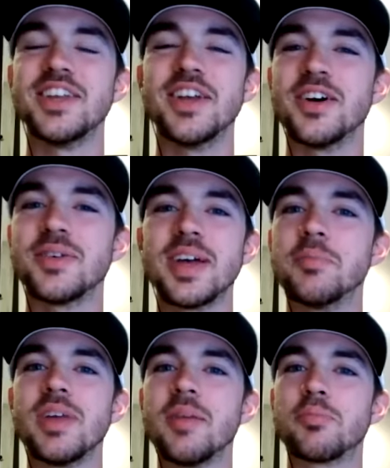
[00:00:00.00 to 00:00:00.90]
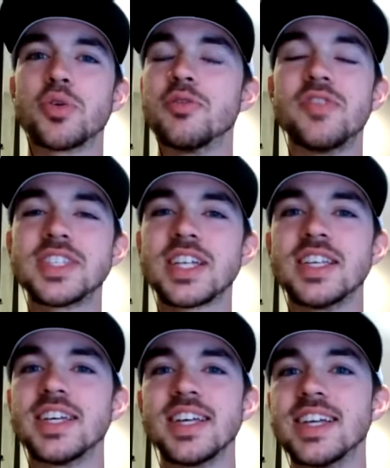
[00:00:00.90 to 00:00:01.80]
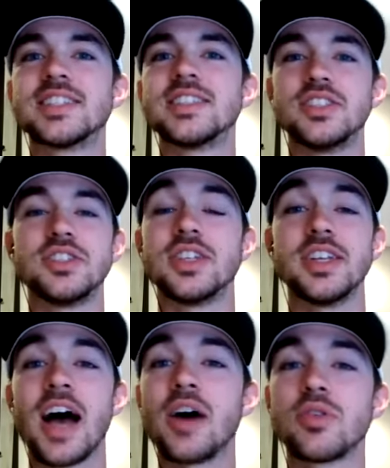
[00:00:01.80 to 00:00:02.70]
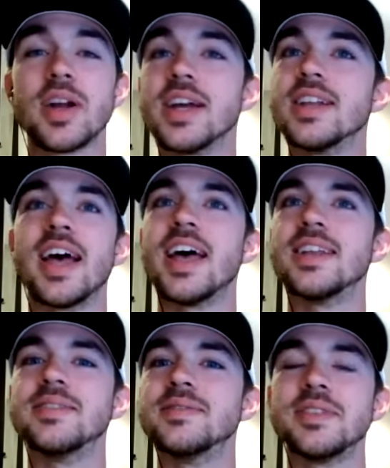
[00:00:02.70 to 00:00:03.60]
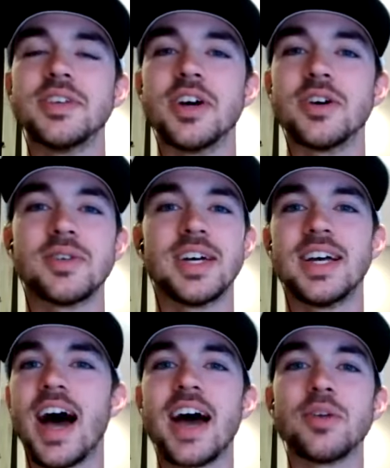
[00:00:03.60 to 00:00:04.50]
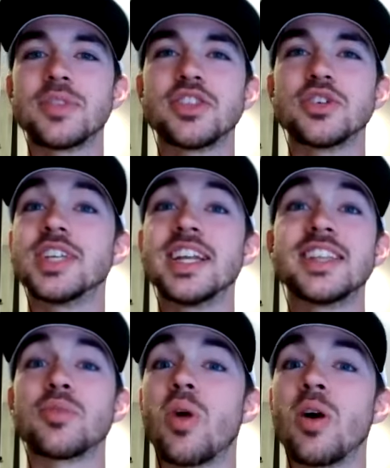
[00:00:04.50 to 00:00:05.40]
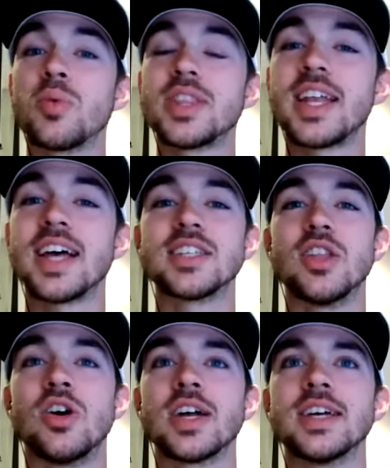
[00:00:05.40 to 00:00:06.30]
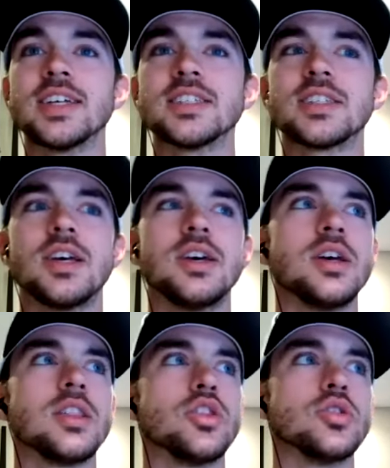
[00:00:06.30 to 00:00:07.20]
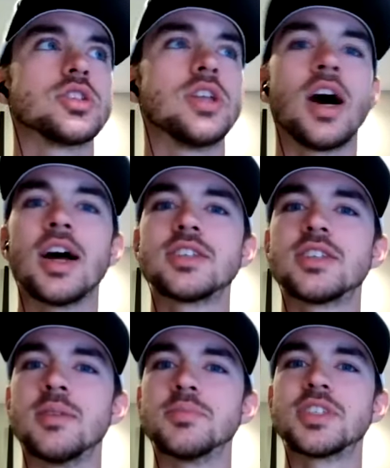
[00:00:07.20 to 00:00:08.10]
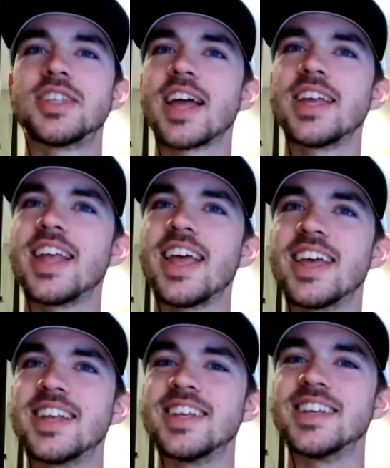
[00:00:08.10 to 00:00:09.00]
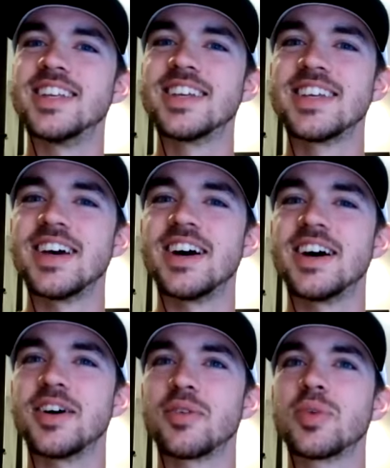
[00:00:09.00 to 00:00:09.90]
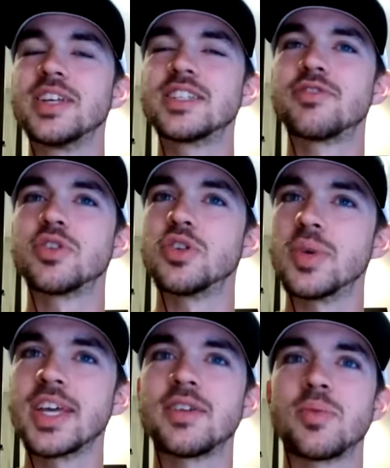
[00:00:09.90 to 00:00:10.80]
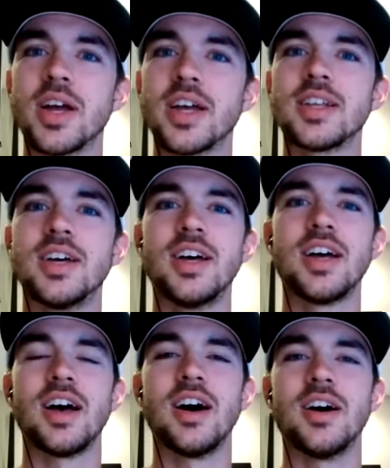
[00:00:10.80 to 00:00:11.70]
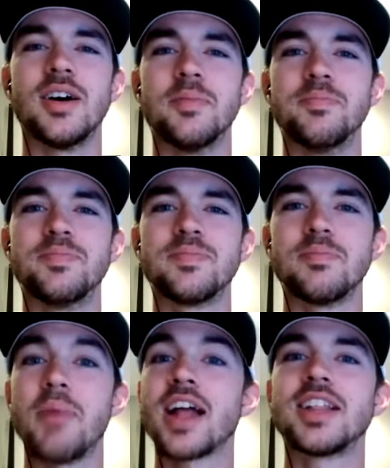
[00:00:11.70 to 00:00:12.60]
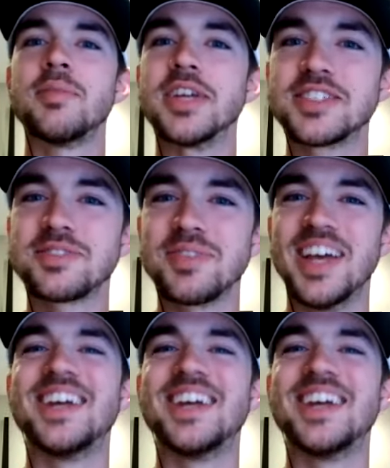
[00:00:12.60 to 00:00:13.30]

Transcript: you know Im- improve physically it's to downgrade and you know i don't think there's anything wrong with it as long as there's not some second-handed uh, reason for doing it right um, matt clements